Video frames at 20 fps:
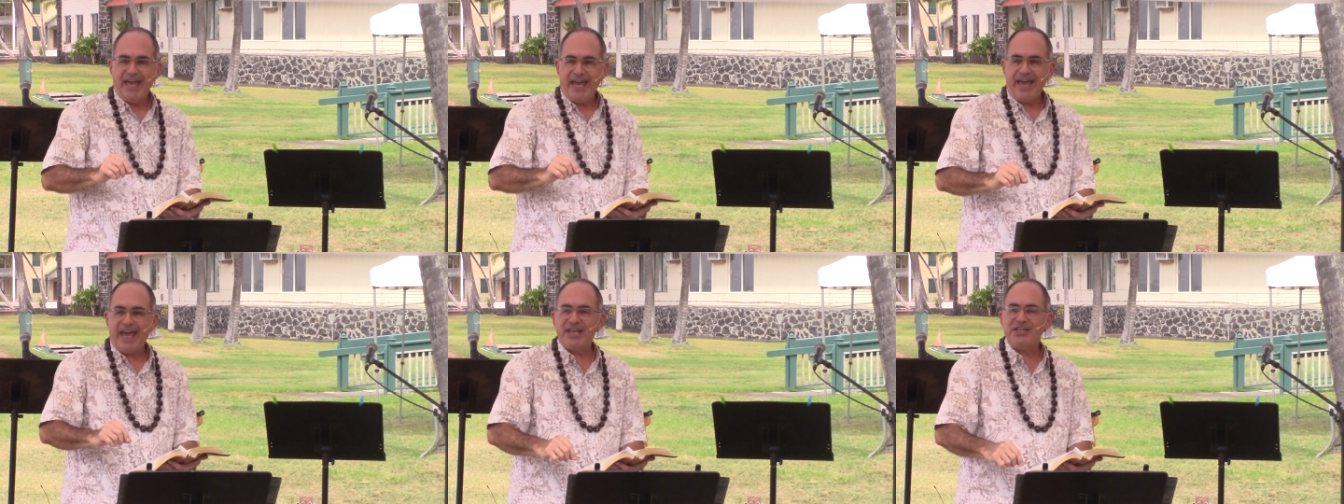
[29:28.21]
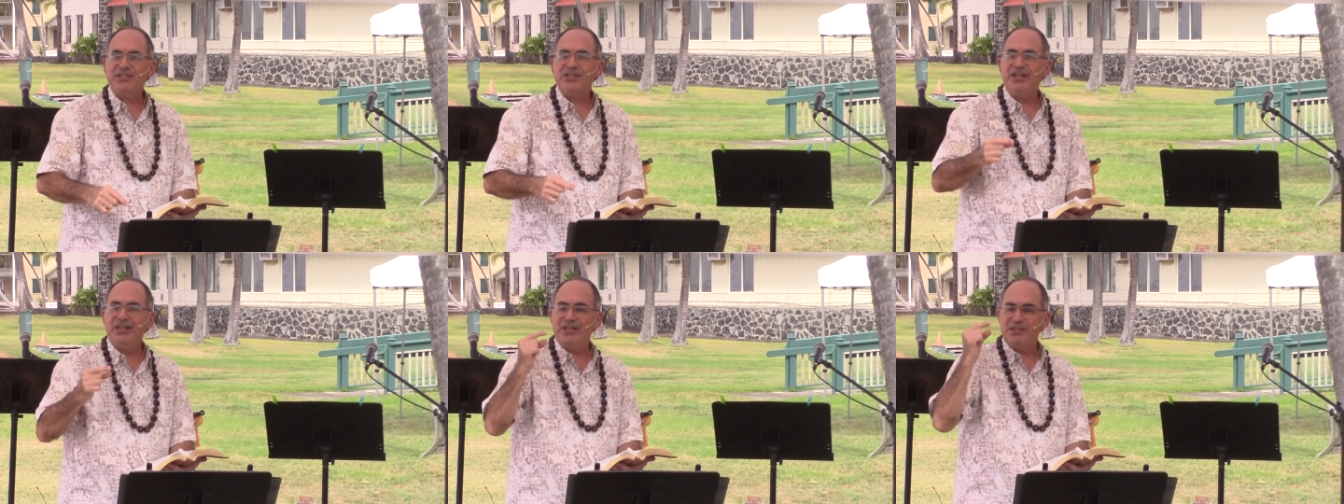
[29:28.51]

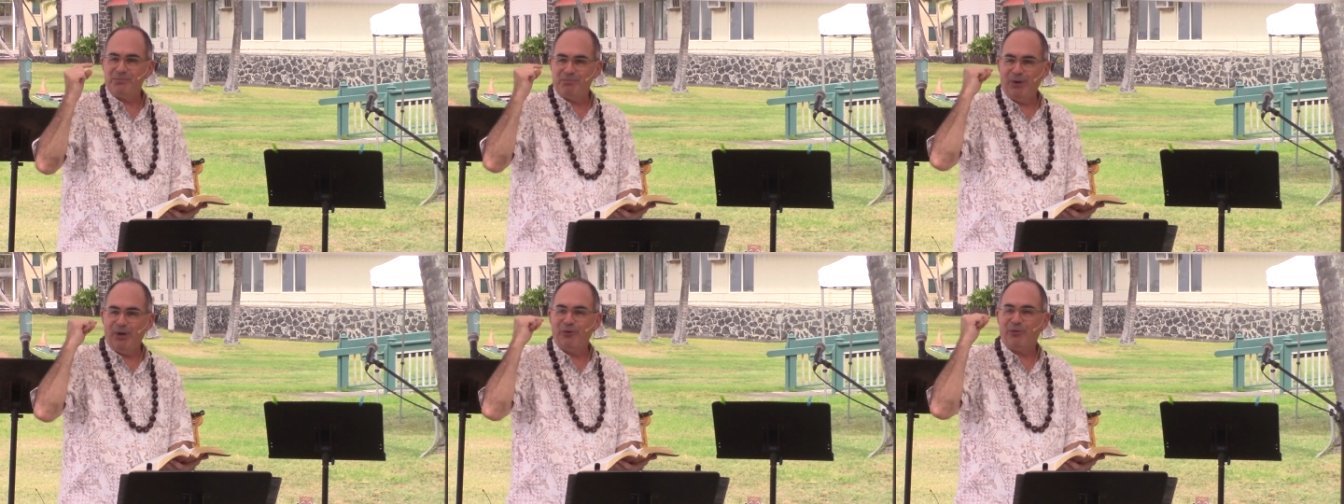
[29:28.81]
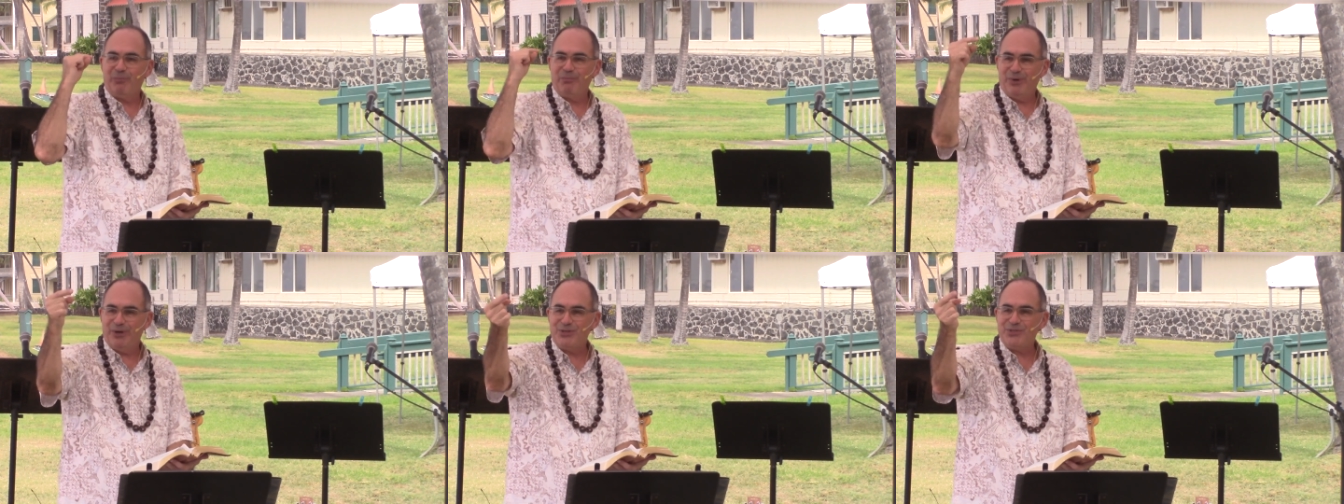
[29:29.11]
Hesed is
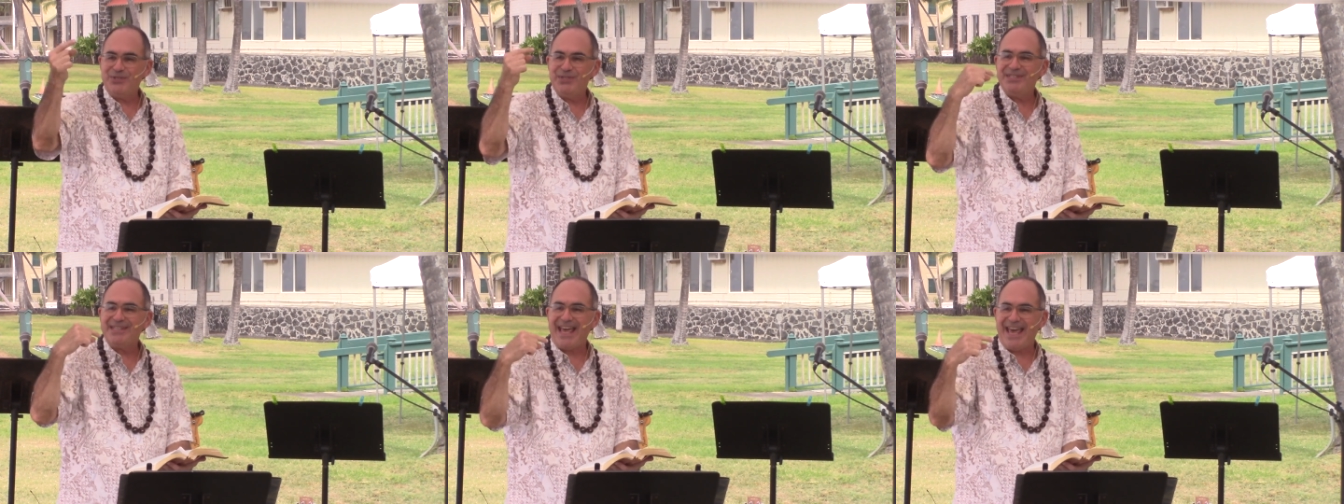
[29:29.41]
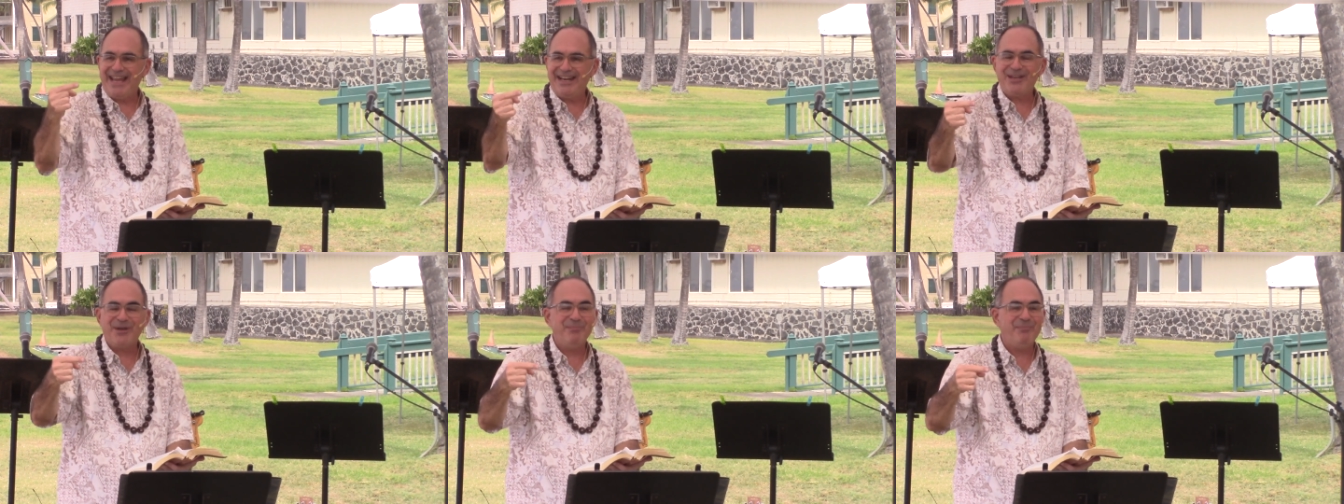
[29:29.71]
both mercies
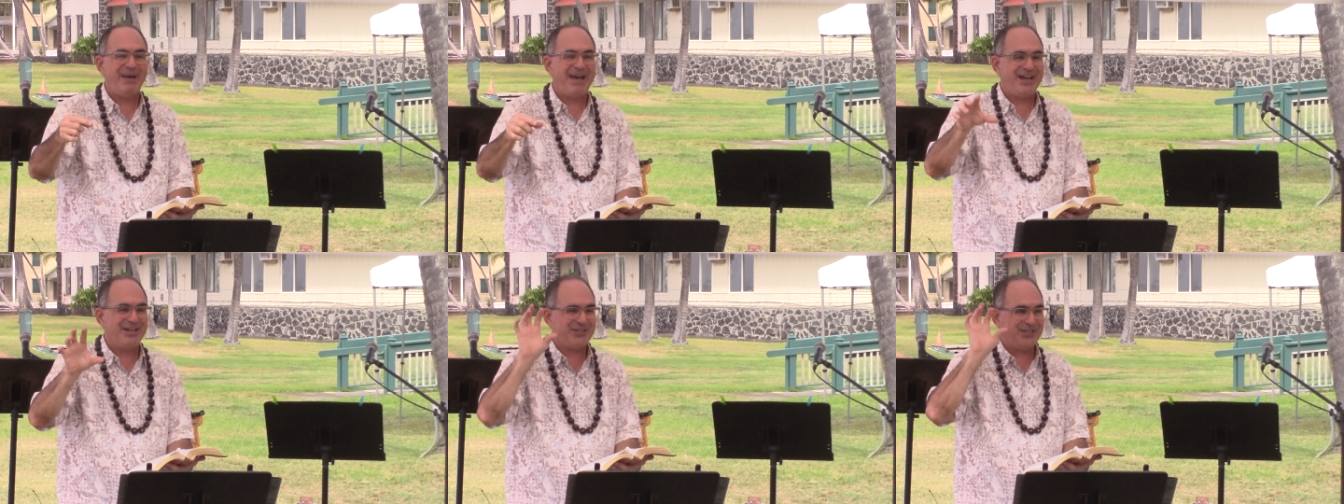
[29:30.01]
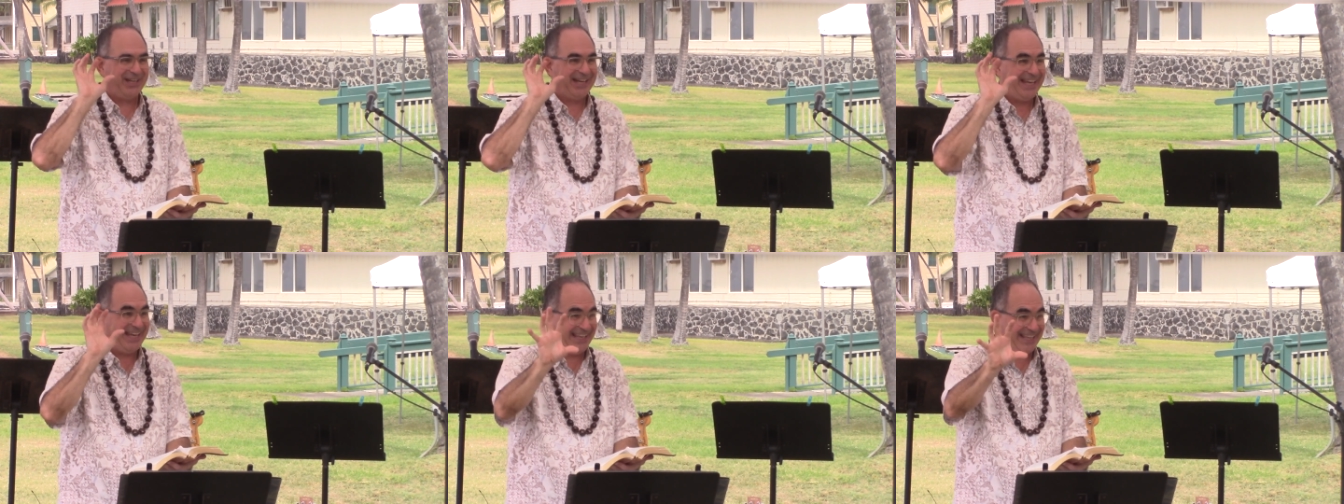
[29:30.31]
and
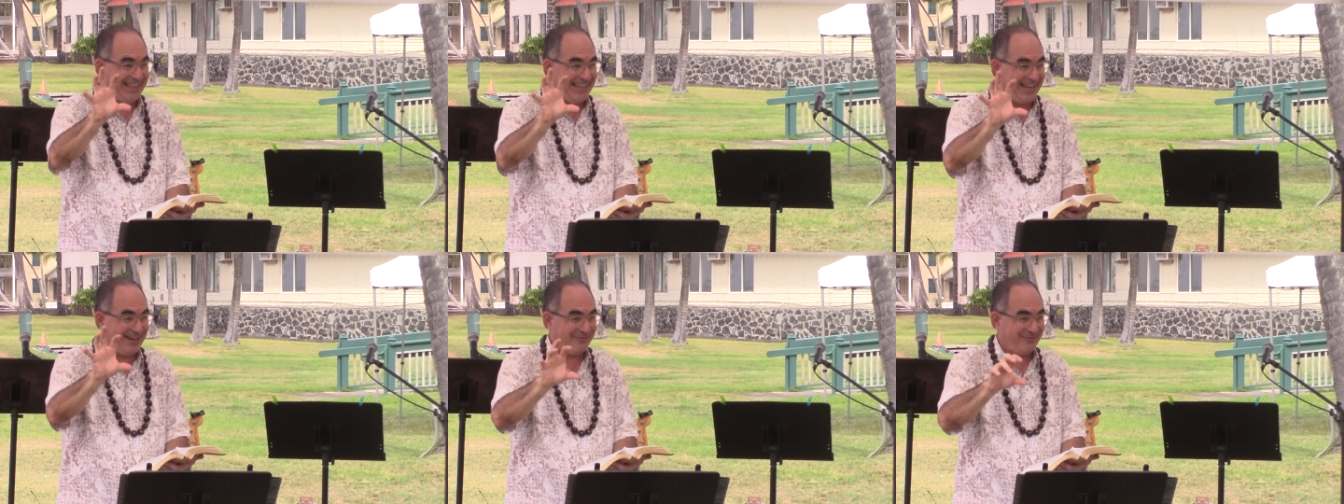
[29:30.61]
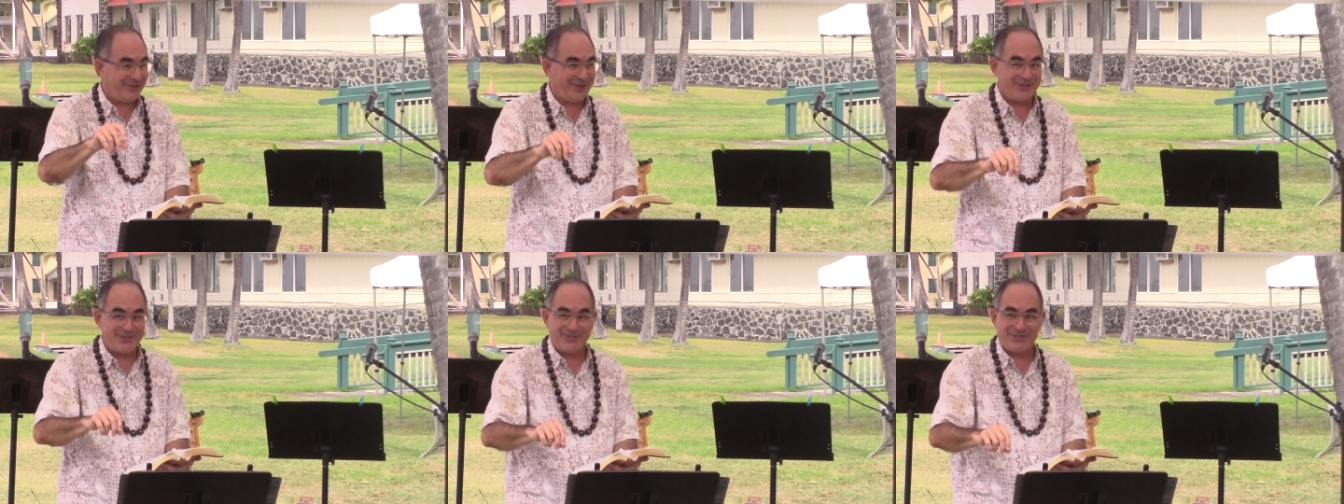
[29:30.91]
compassion in that
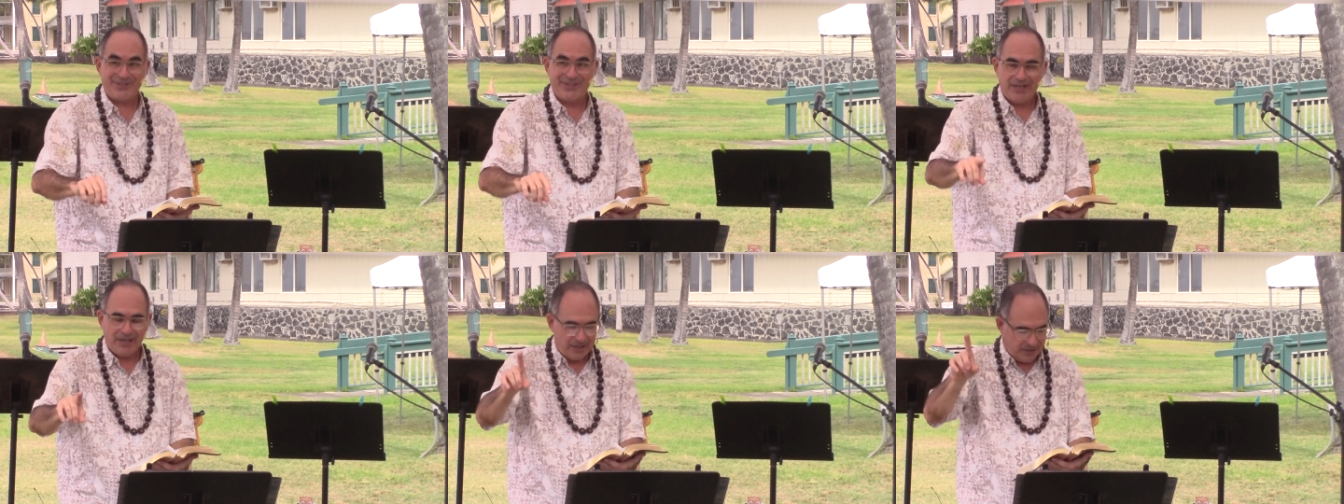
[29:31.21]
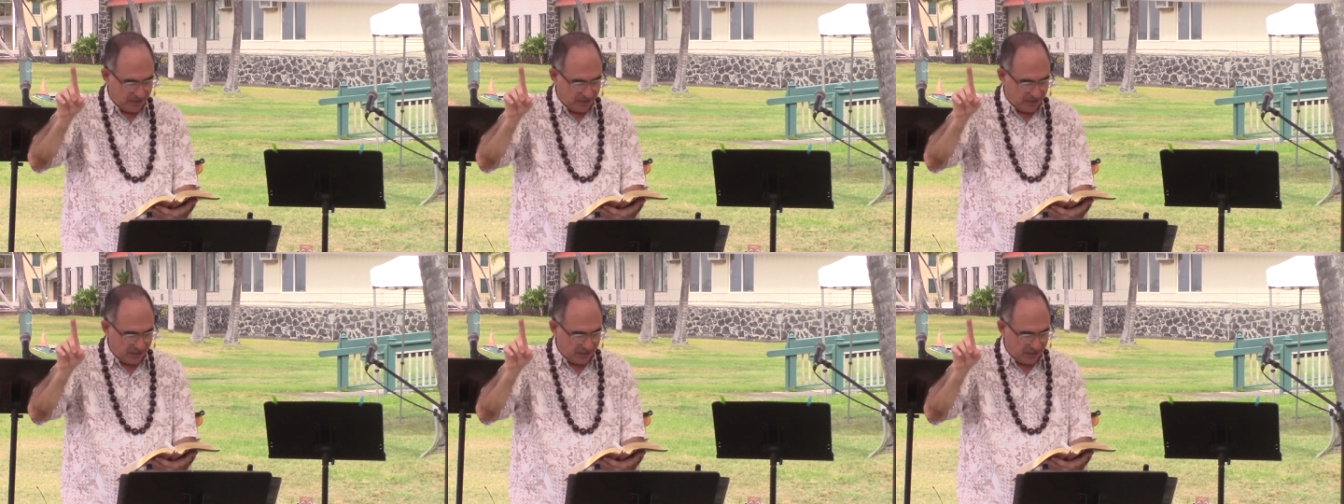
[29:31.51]
verse.